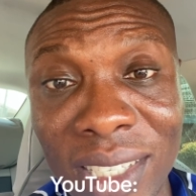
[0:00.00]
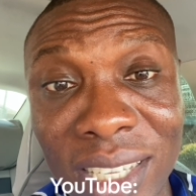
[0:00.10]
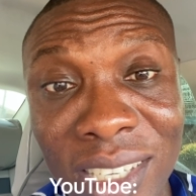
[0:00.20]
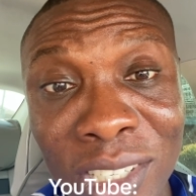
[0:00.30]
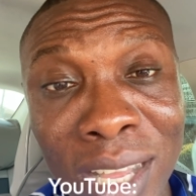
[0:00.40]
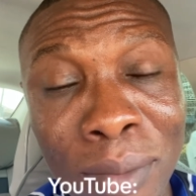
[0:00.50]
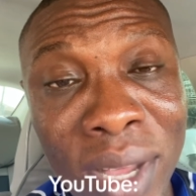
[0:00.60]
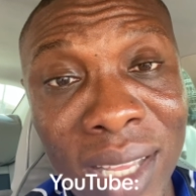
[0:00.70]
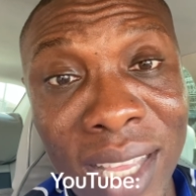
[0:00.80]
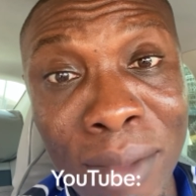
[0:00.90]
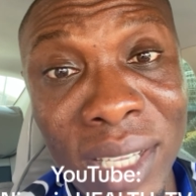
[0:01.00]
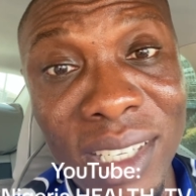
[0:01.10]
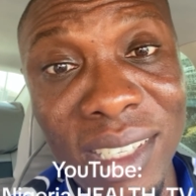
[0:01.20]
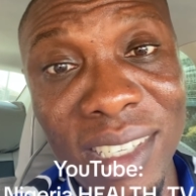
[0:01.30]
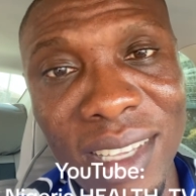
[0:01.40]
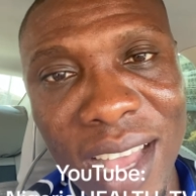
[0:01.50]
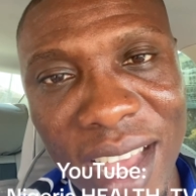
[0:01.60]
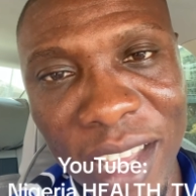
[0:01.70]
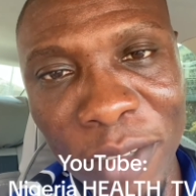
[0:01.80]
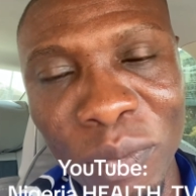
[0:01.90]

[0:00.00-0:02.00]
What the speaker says: gestational diabetes is high.